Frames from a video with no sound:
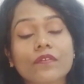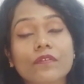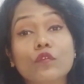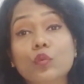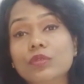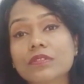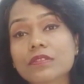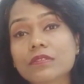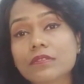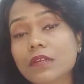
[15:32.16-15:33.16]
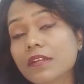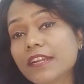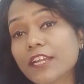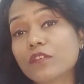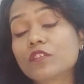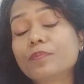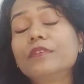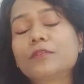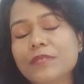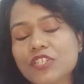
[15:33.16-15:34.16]
fruits, certain kind of
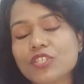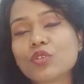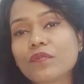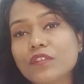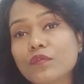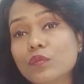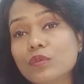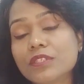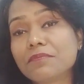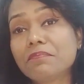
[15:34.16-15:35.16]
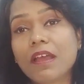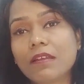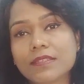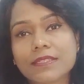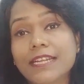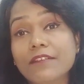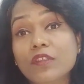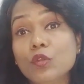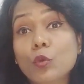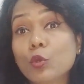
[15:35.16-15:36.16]
species of the fruits and plants that we
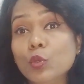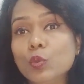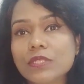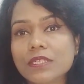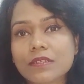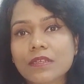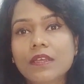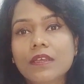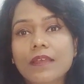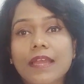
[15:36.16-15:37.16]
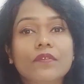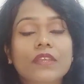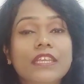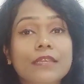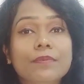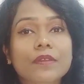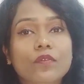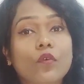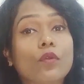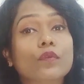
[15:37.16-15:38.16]
don't use it and we keep it
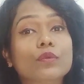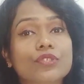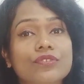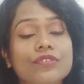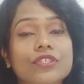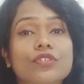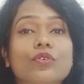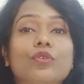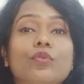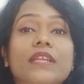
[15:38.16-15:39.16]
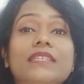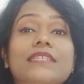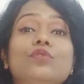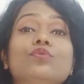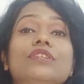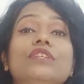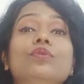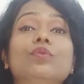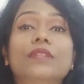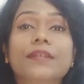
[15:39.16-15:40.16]
for future generation, or you can say to
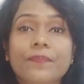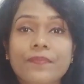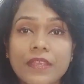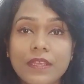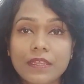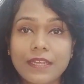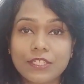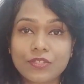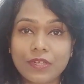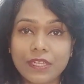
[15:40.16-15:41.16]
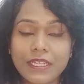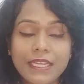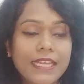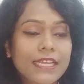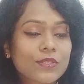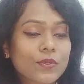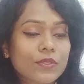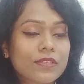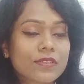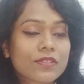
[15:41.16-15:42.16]
regrow them naturally. So
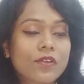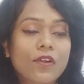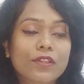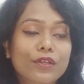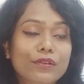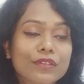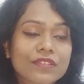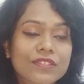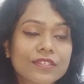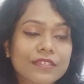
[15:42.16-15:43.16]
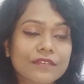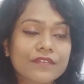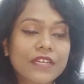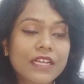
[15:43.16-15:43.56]
this is called the reserve.